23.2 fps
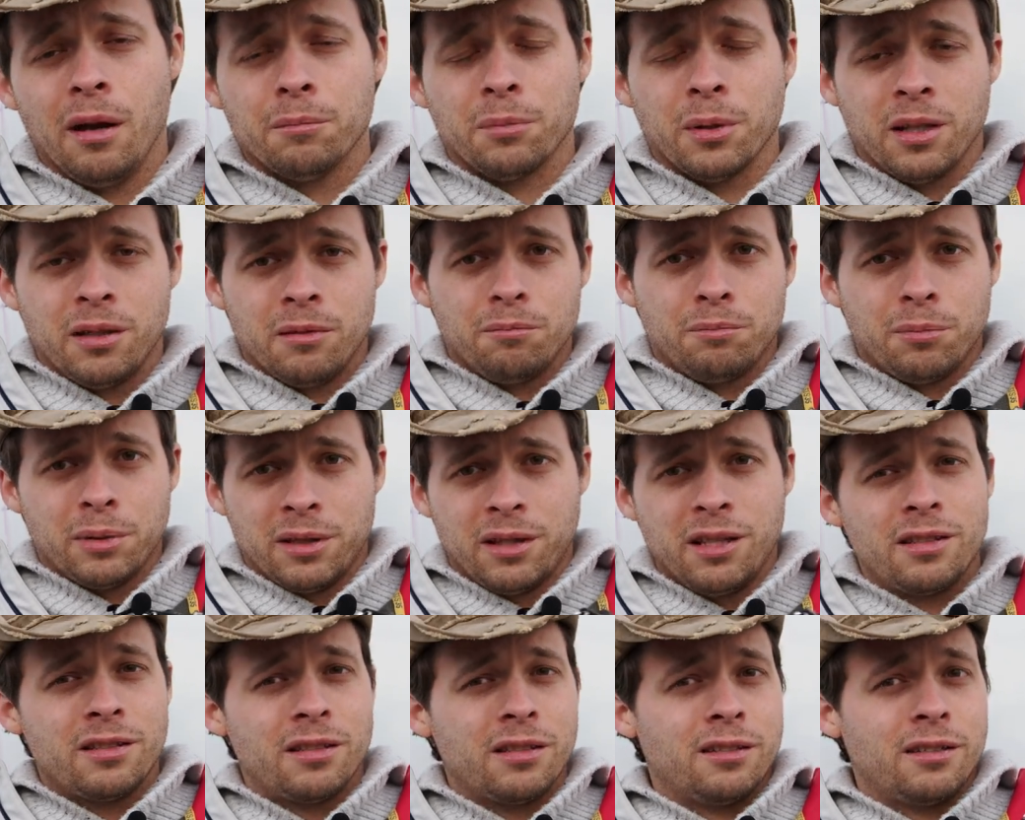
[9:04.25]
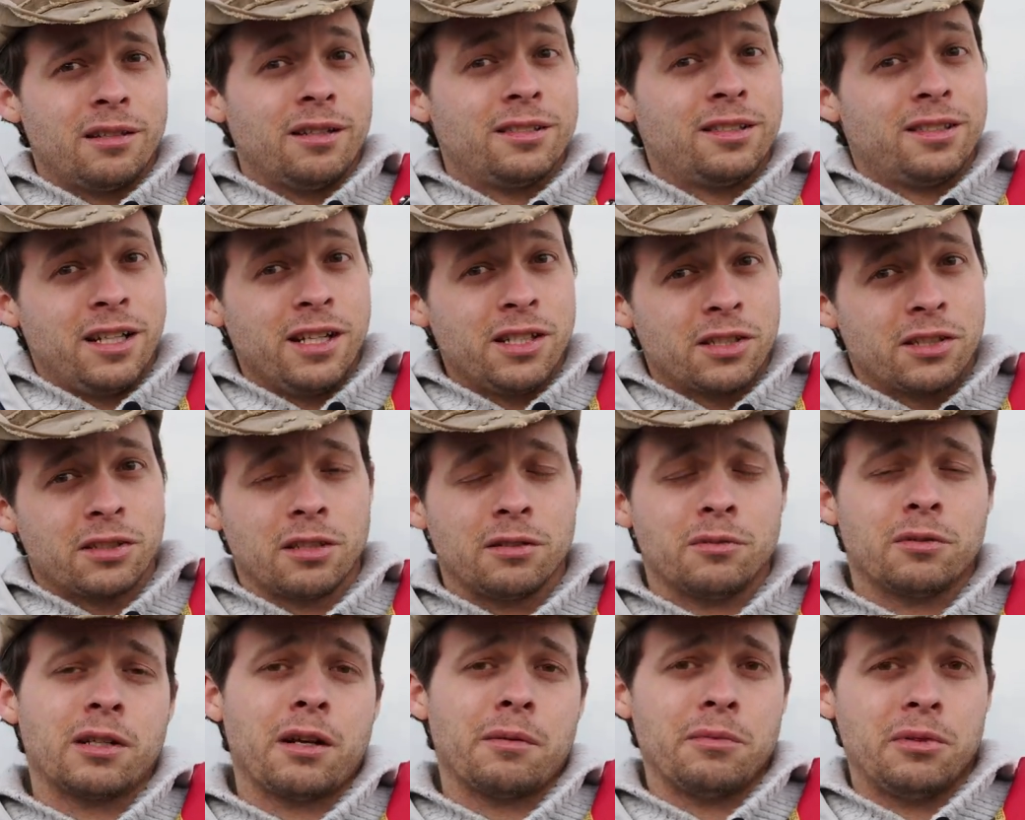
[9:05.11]
But, but this is
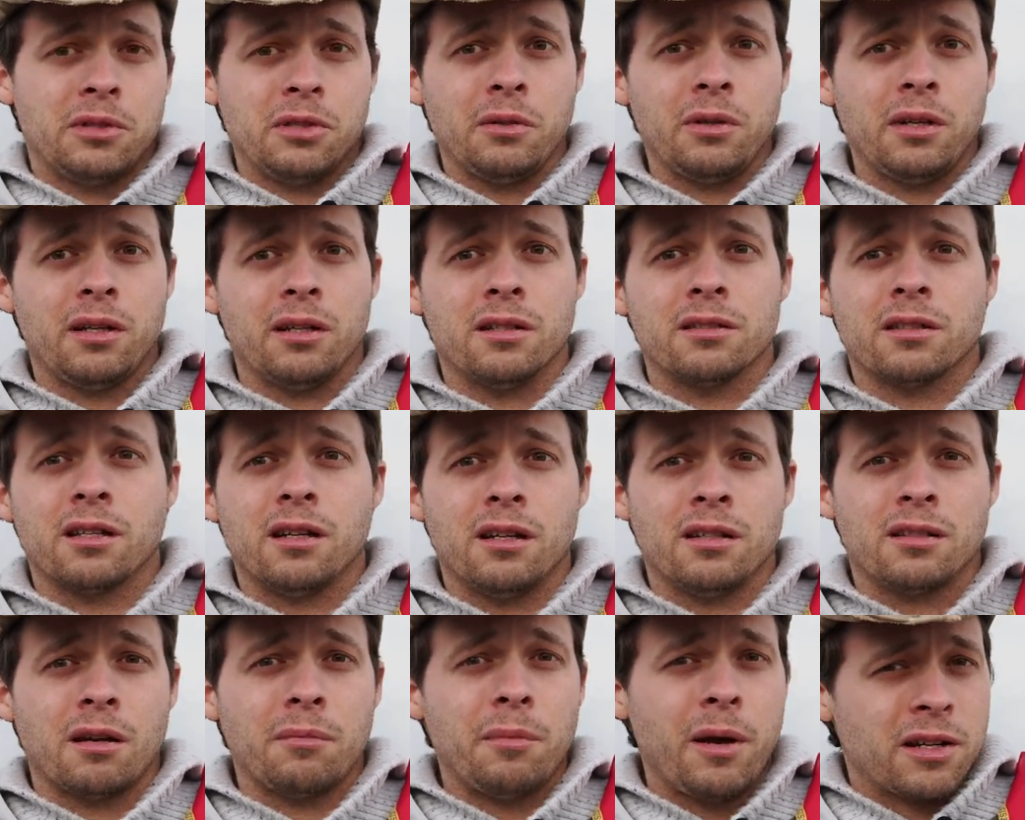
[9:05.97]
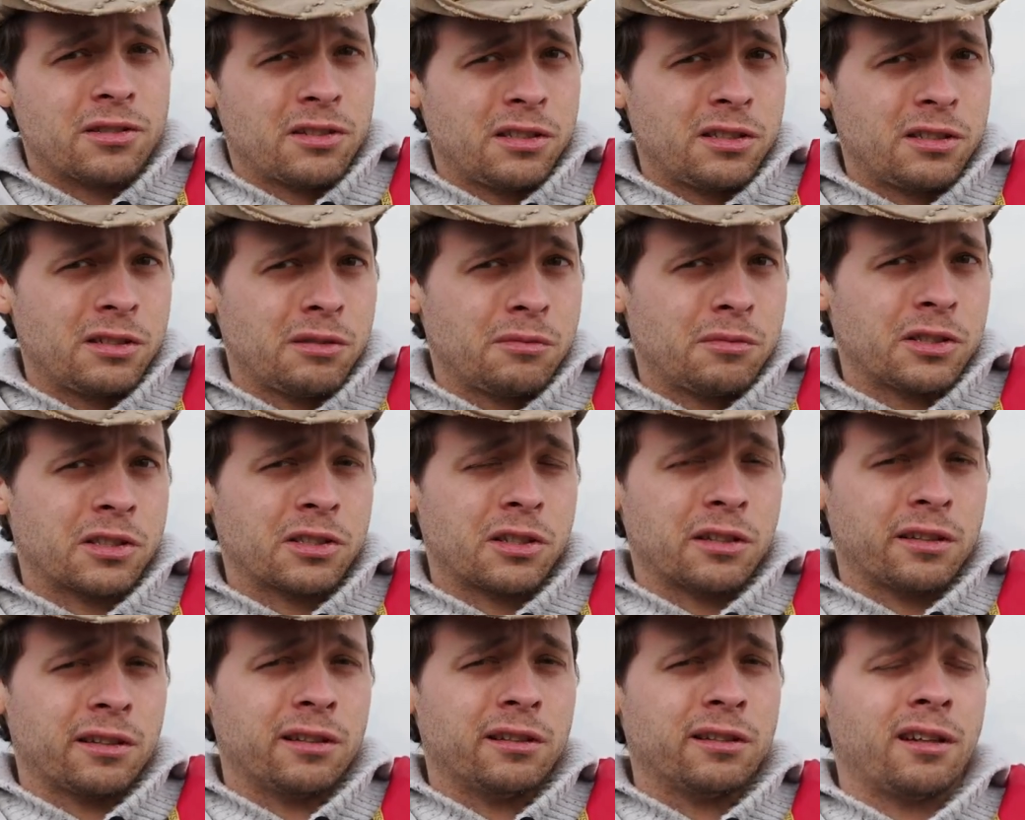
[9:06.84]
essentially what I'm doing is, is I'm actually doing what's
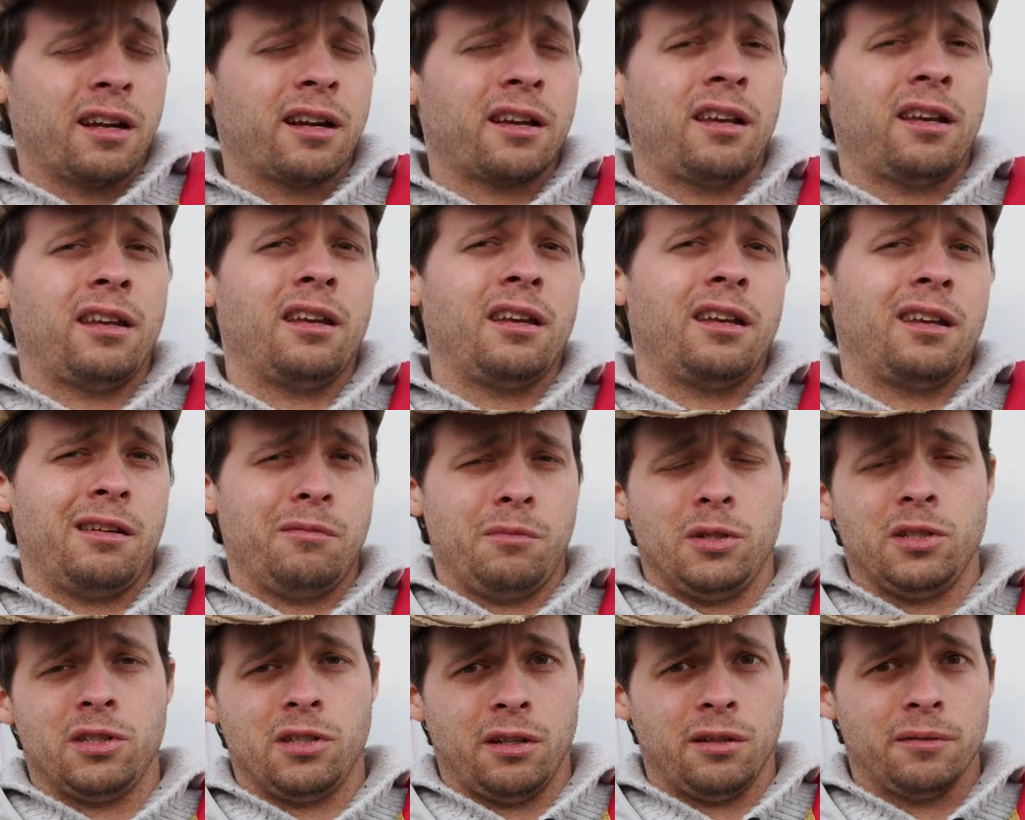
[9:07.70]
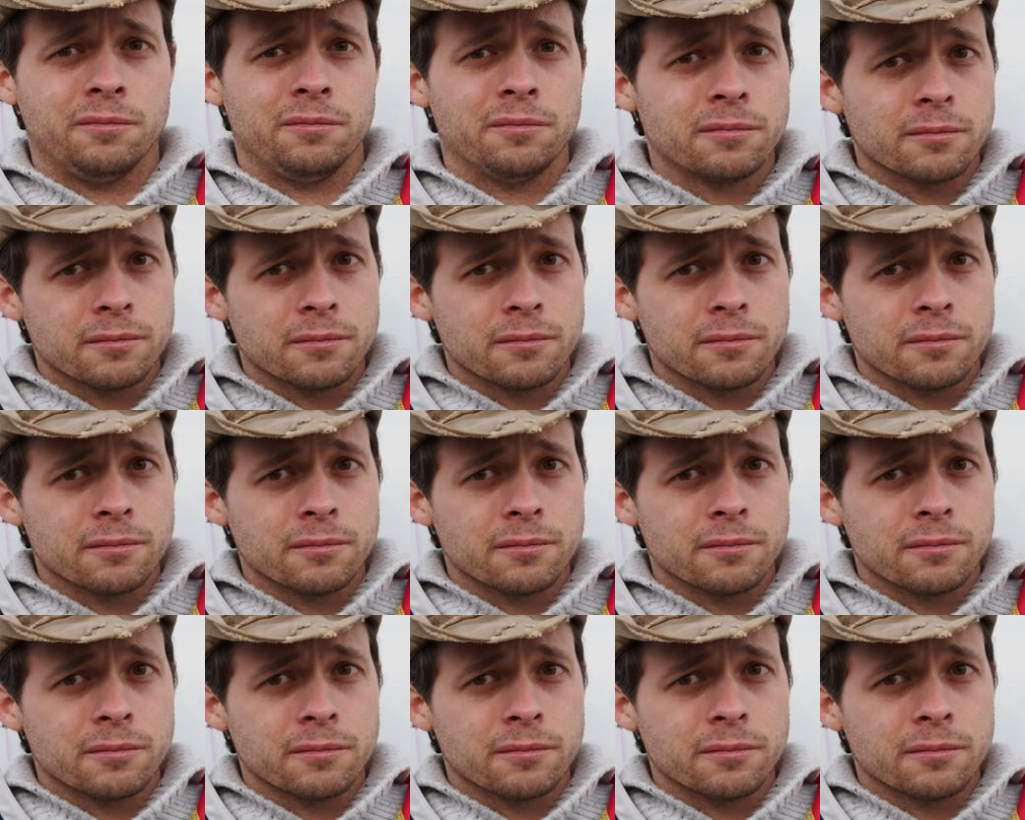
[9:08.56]
called lucky imaging.